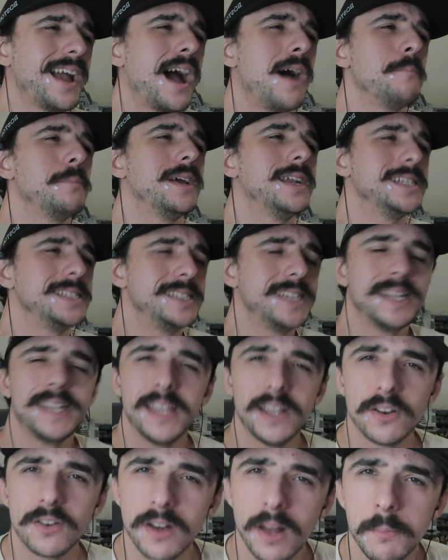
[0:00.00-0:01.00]
I'm going to sit
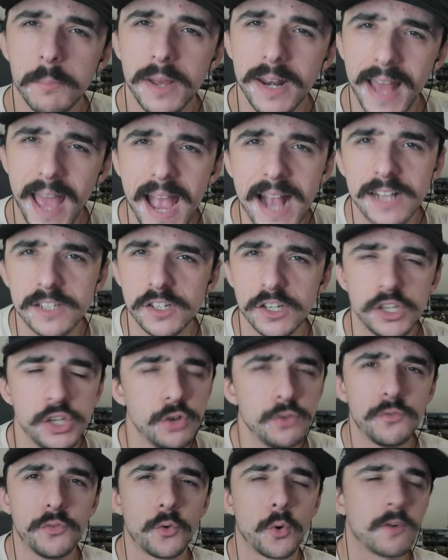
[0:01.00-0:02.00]
here and I'm going to
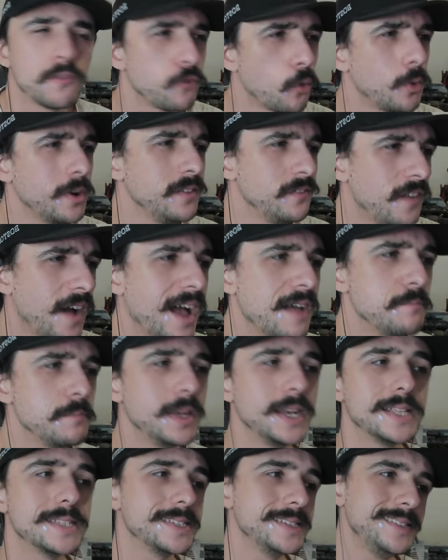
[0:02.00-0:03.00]
execute for 45
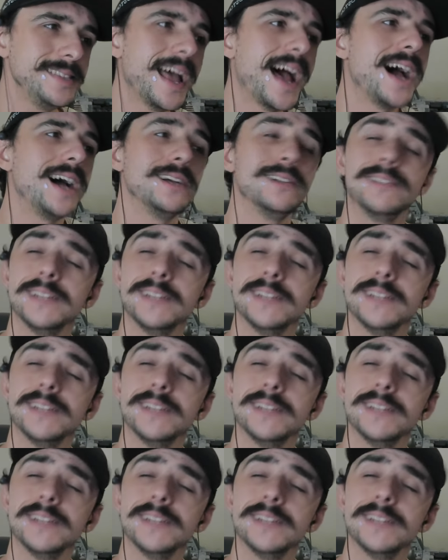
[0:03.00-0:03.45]
minutes. Nah,